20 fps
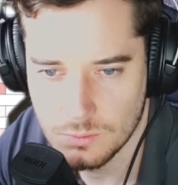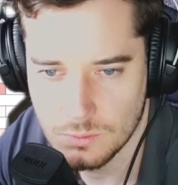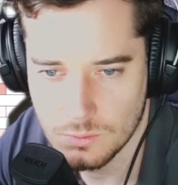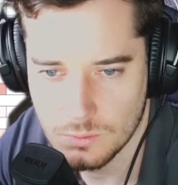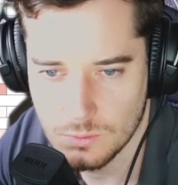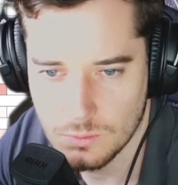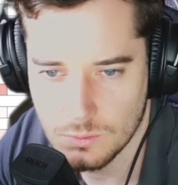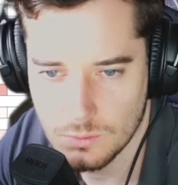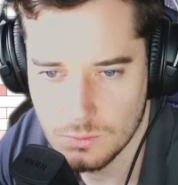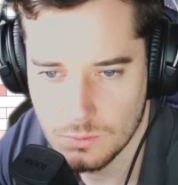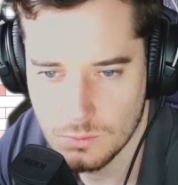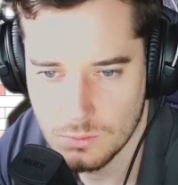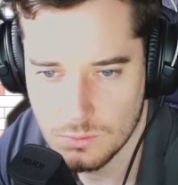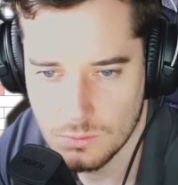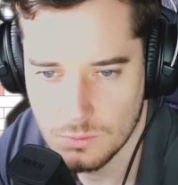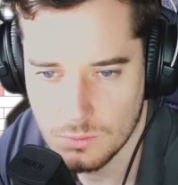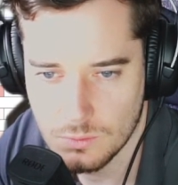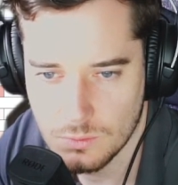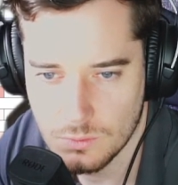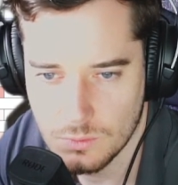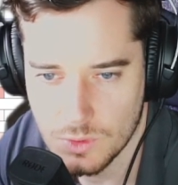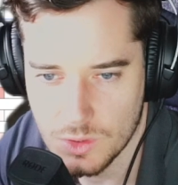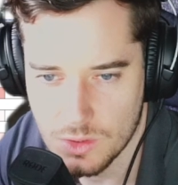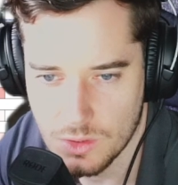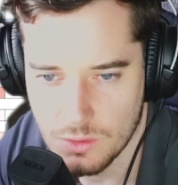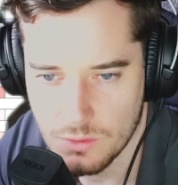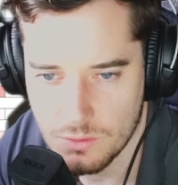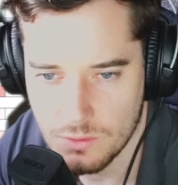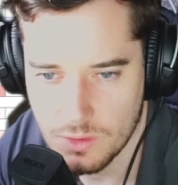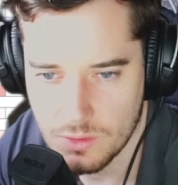I'm just
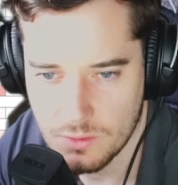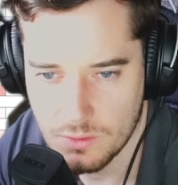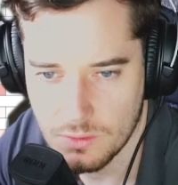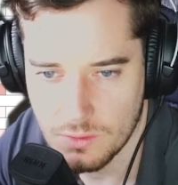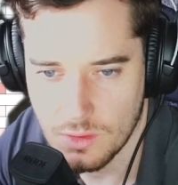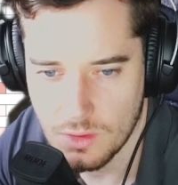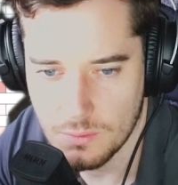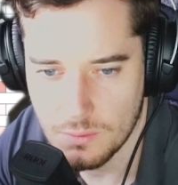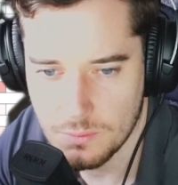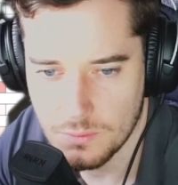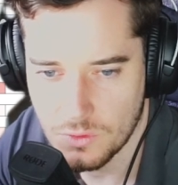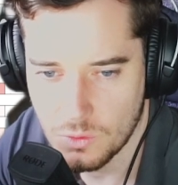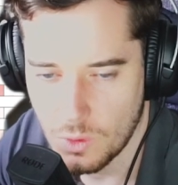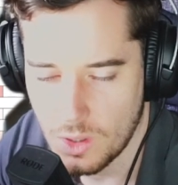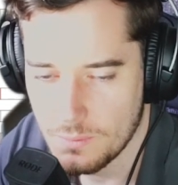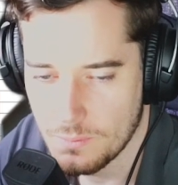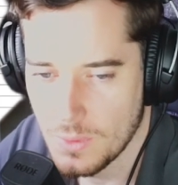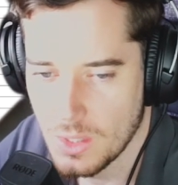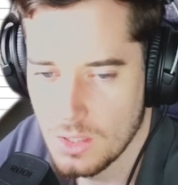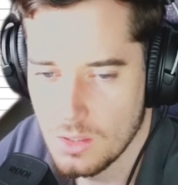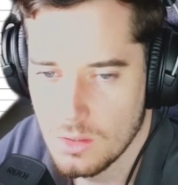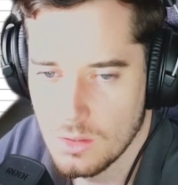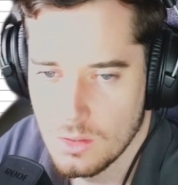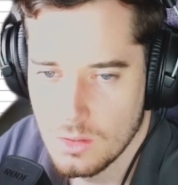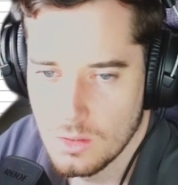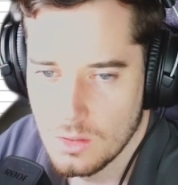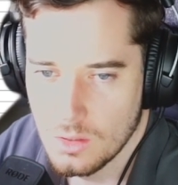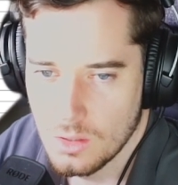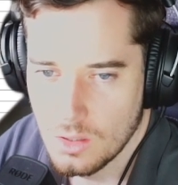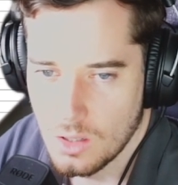going to fix this up. Sweet.
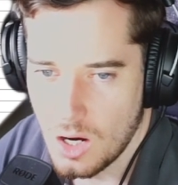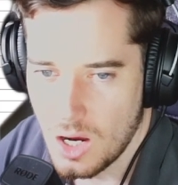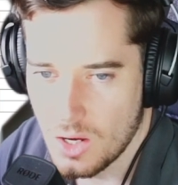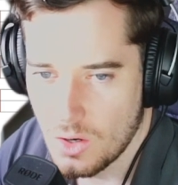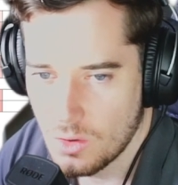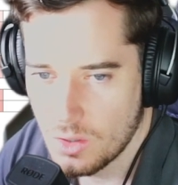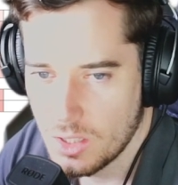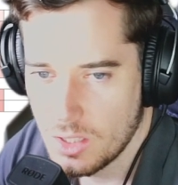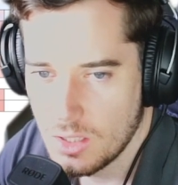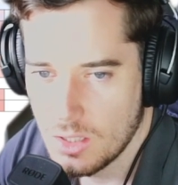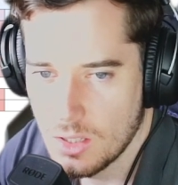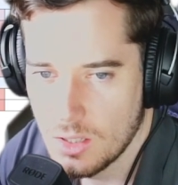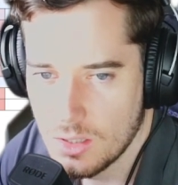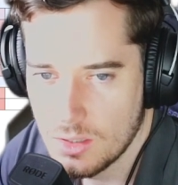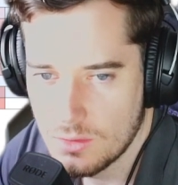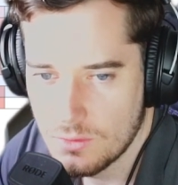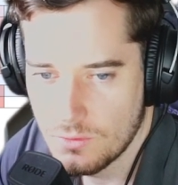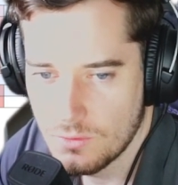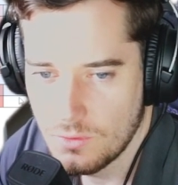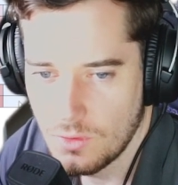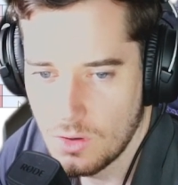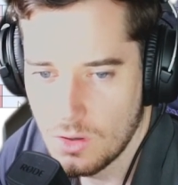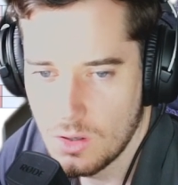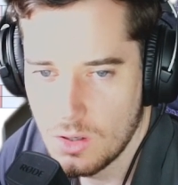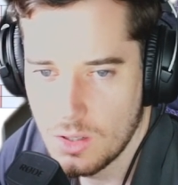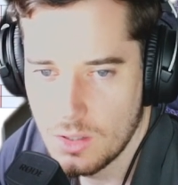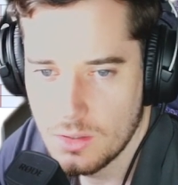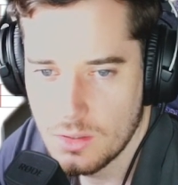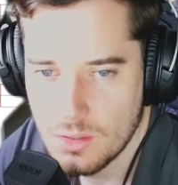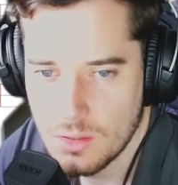Iongi, he's
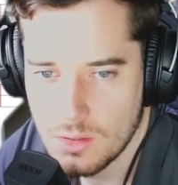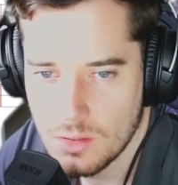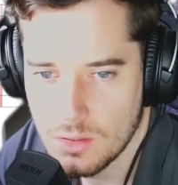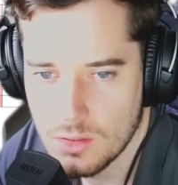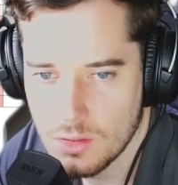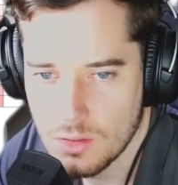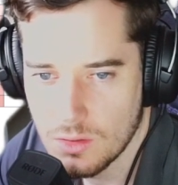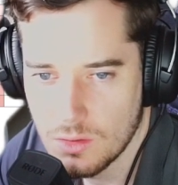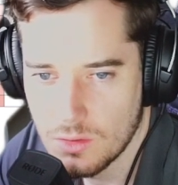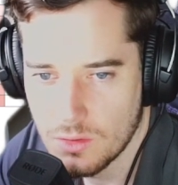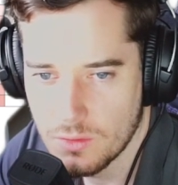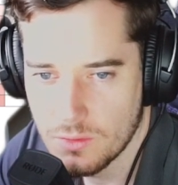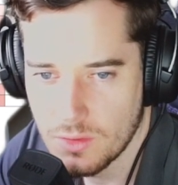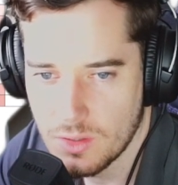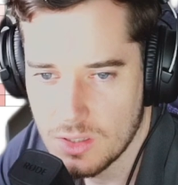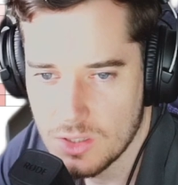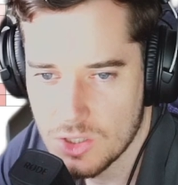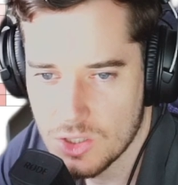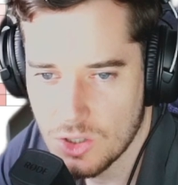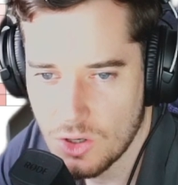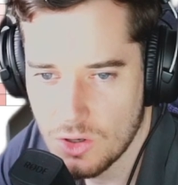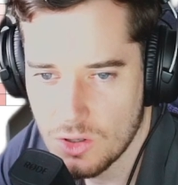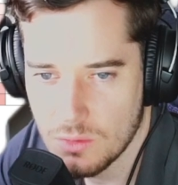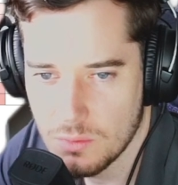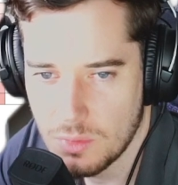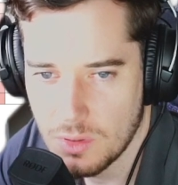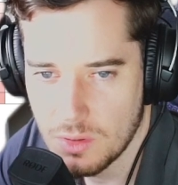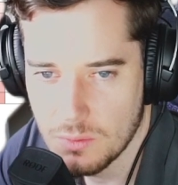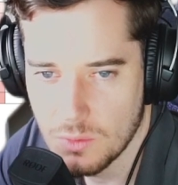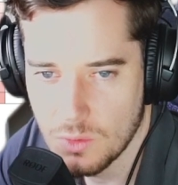fine. Honestly, he showed
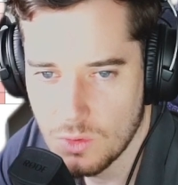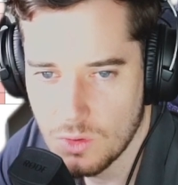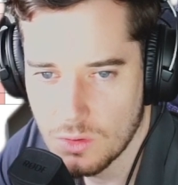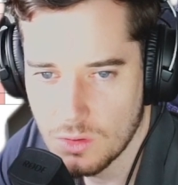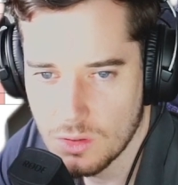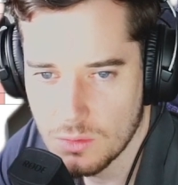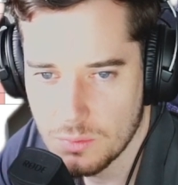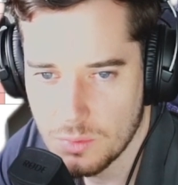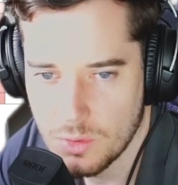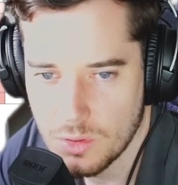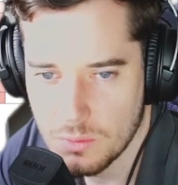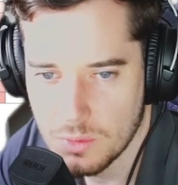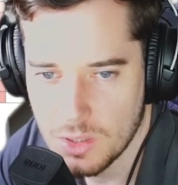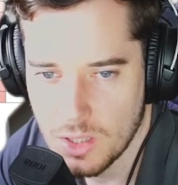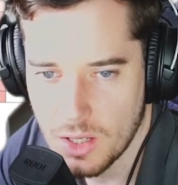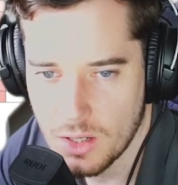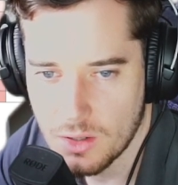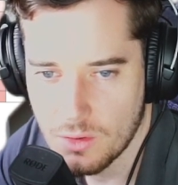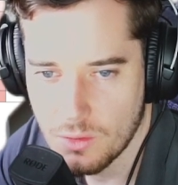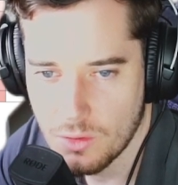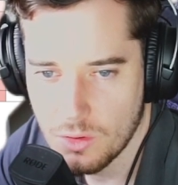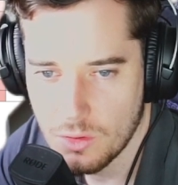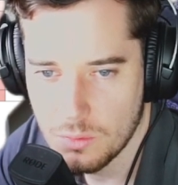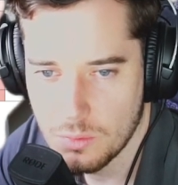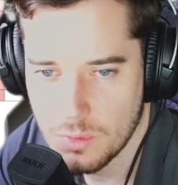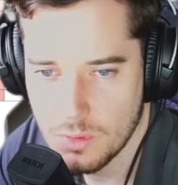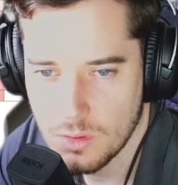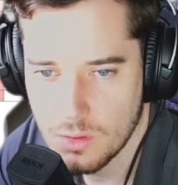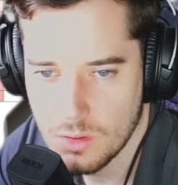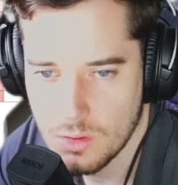a bit more. I'm going to put him in that
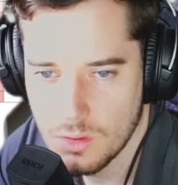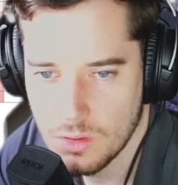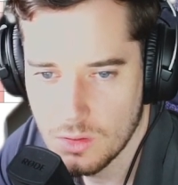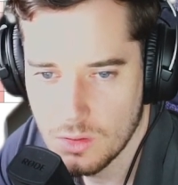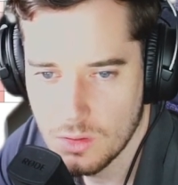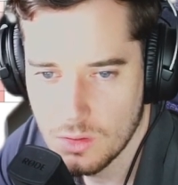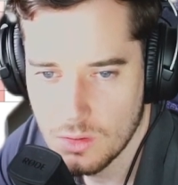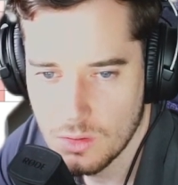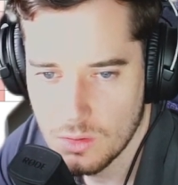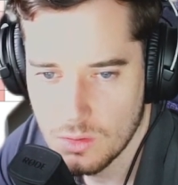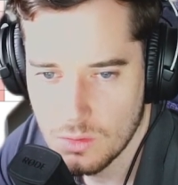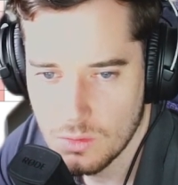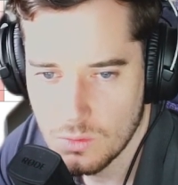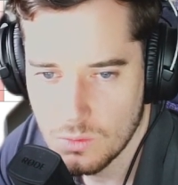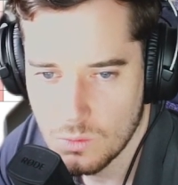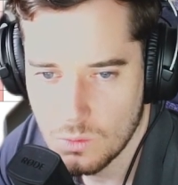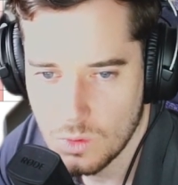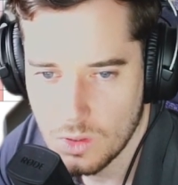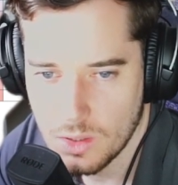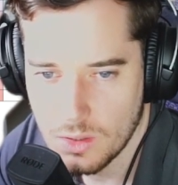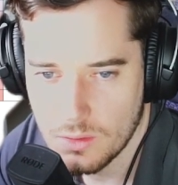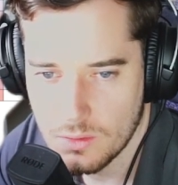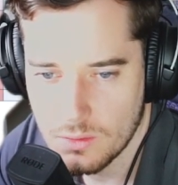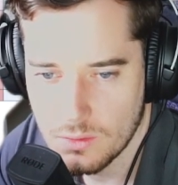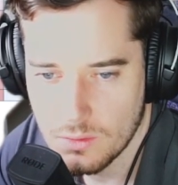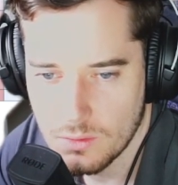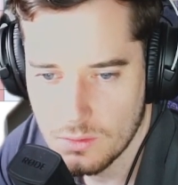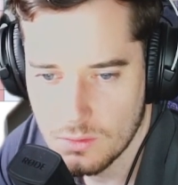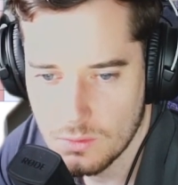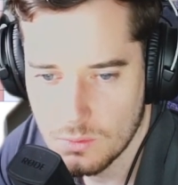group.
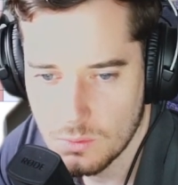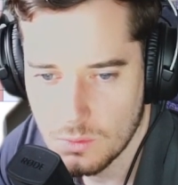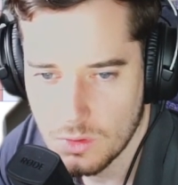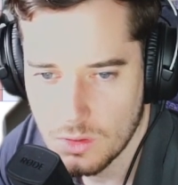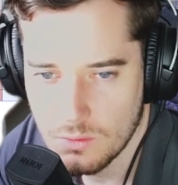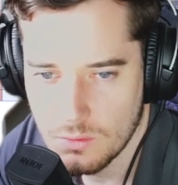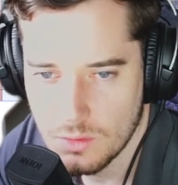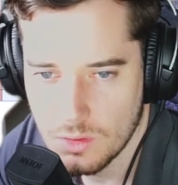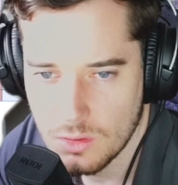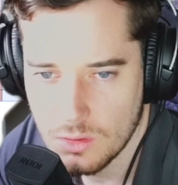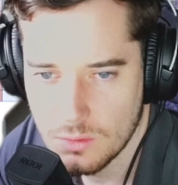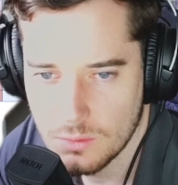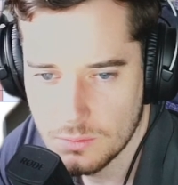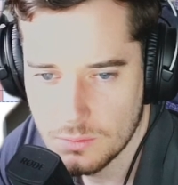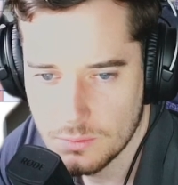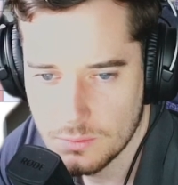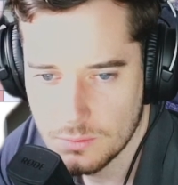Weeks is whatever.